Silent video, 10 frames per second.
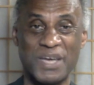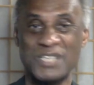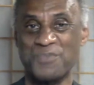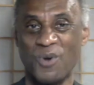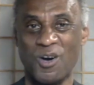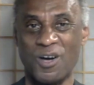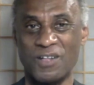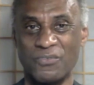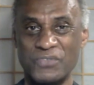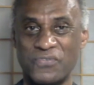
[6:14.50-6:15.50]

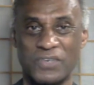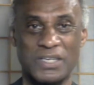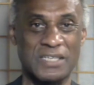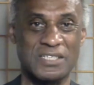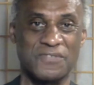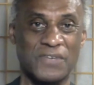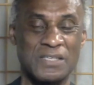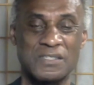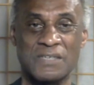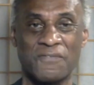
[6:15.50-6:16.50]
Baseball, it's
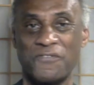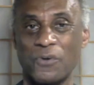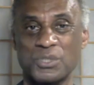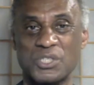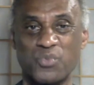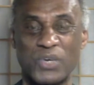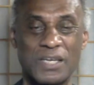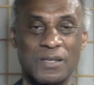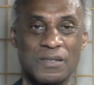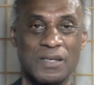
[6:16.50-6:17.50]
in full
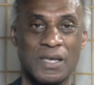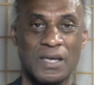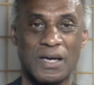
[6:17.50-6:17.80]
swing.